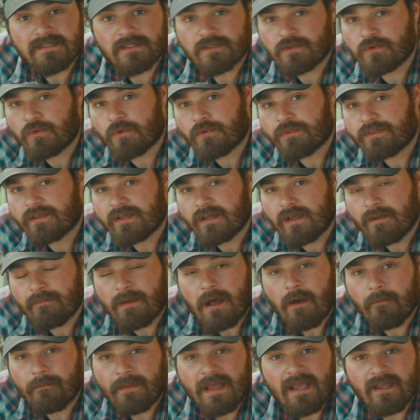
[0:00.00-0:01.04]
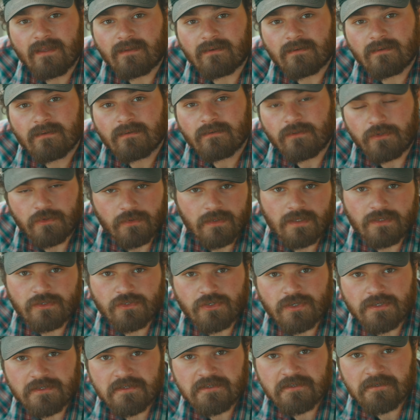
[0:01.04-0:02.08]
the cool thing about paint. You can
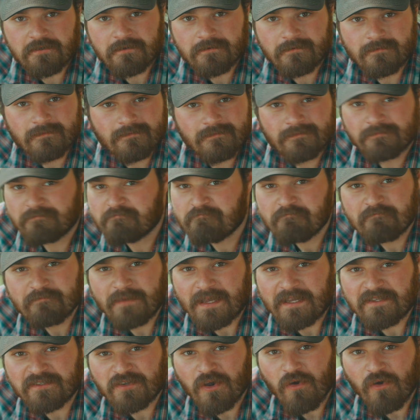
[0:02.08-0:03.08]
just paint